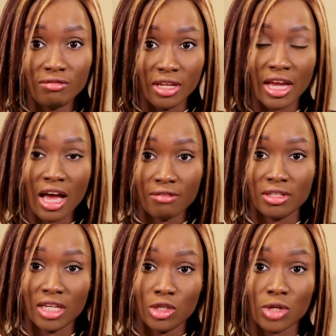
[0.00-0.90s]
if they have
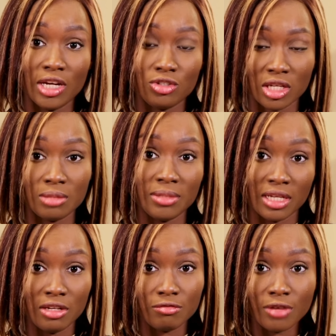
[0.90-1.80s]
a sexually
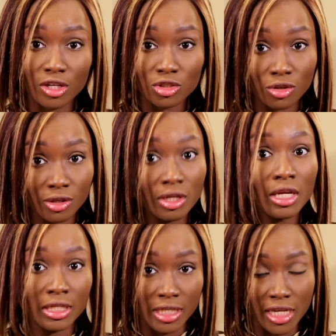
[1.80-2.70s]
transmitted infection,
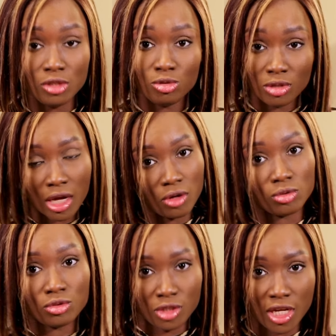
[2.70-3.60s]
they too can
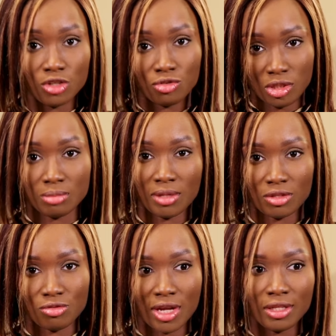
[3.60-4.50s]
also get
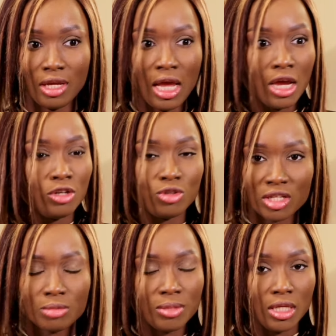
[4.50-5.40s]
treatments, right? Trust